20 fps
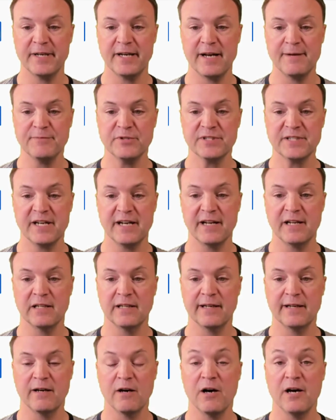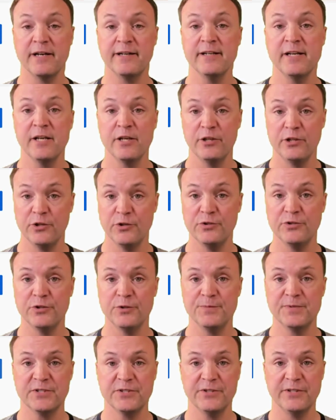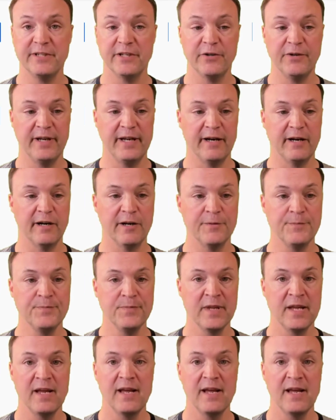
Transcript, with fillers: but I'm just gonna click on YouTube Studio here.